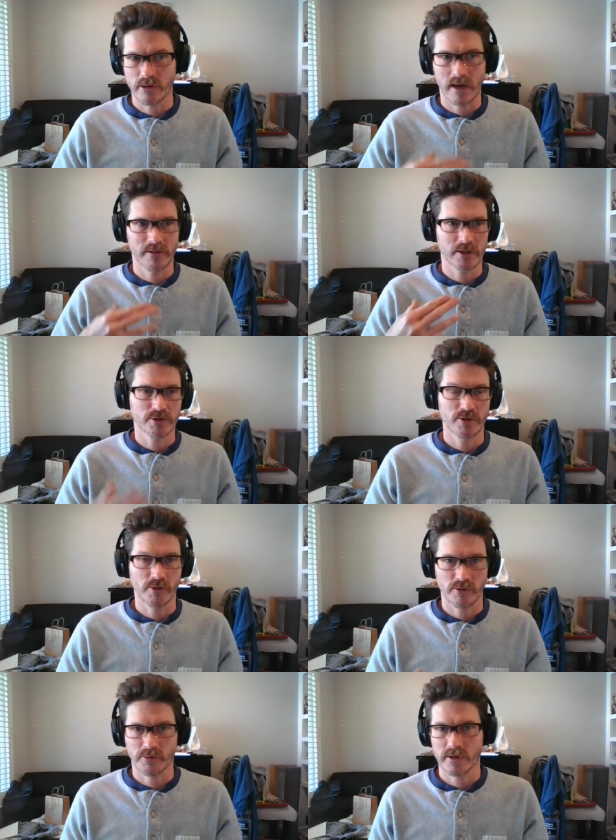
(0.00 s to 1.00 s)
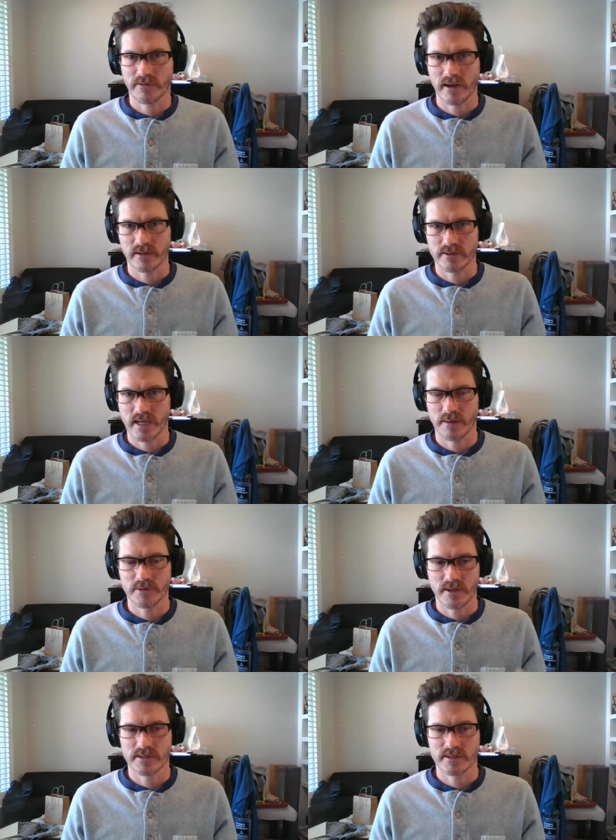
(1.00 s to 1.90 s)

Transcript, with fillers: You'll have like two or three final exams on the